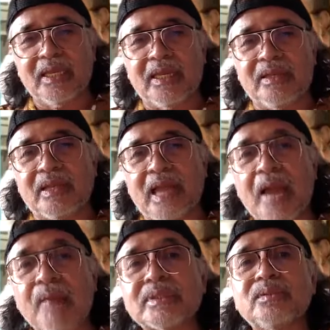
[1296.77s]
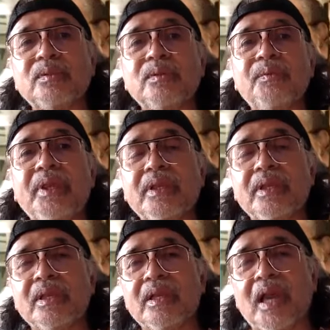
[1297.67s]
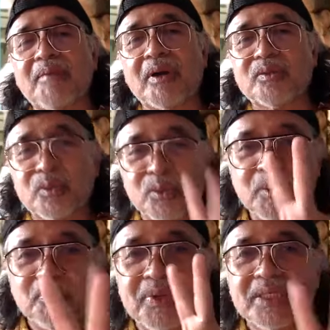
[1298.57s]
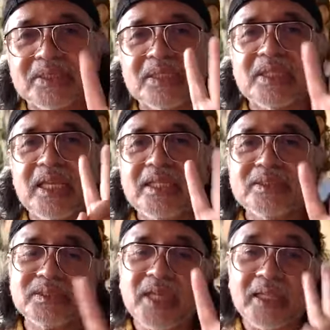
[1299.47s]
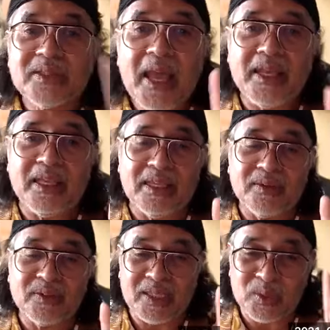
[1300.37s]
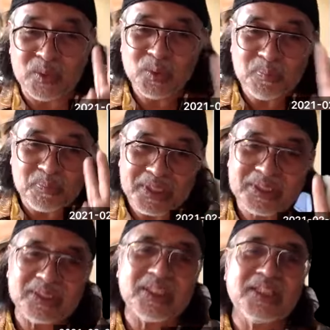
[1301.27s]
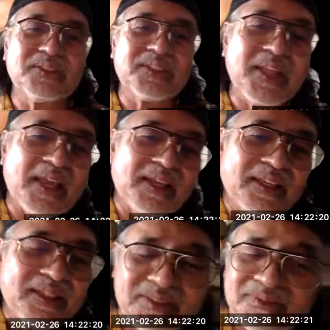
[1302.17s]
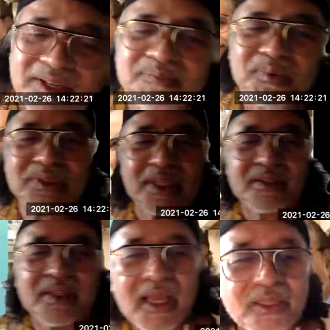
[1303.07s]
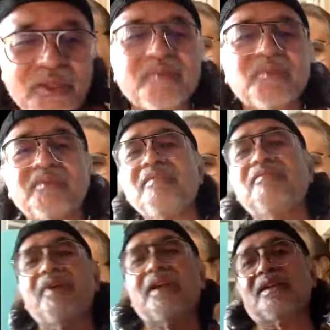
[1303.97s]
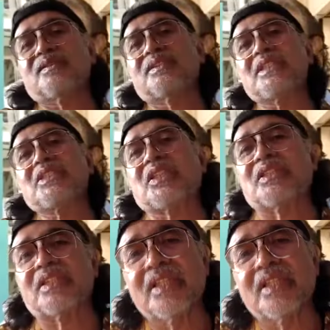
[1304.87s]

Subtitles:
And I was doing about 2 presentations a day, okay? 2 presentations a day. That's very important. You have to be very consistent.